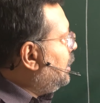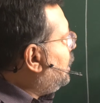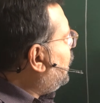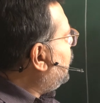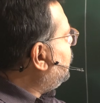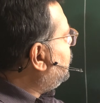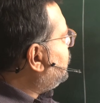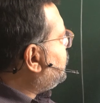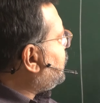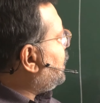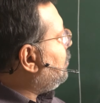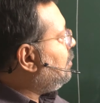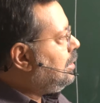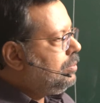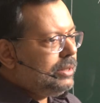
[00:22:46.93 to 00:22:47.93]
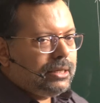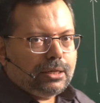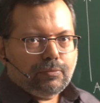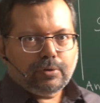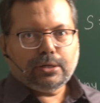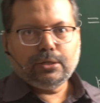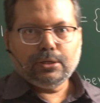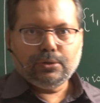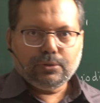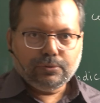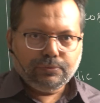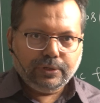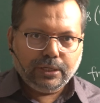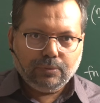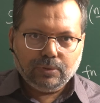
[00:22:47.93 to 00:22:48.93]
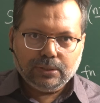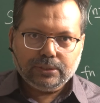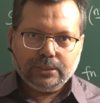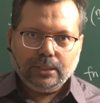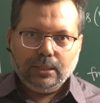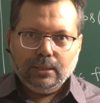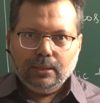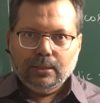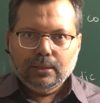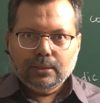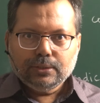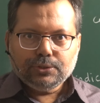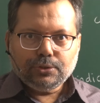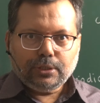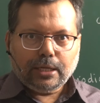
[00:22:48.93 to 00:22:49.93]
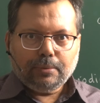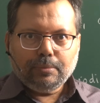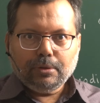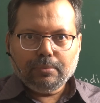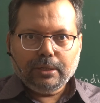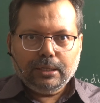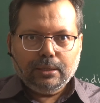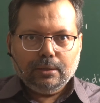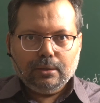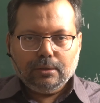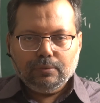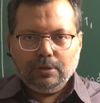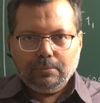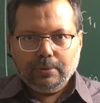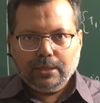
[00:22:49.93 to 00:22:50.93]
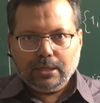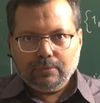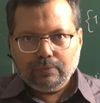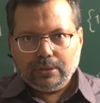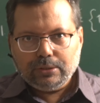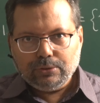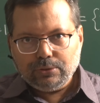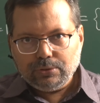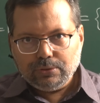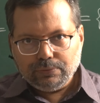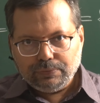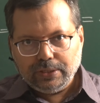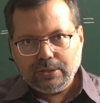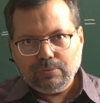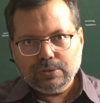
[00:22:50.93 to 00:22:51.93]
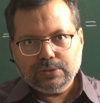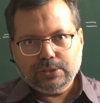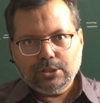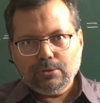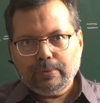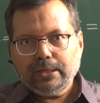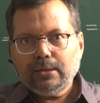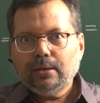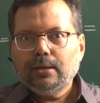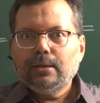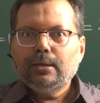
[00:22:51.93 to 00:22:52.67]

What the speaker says: and this time will be converted to the frequency. So time domain will be converted to the frequency domain.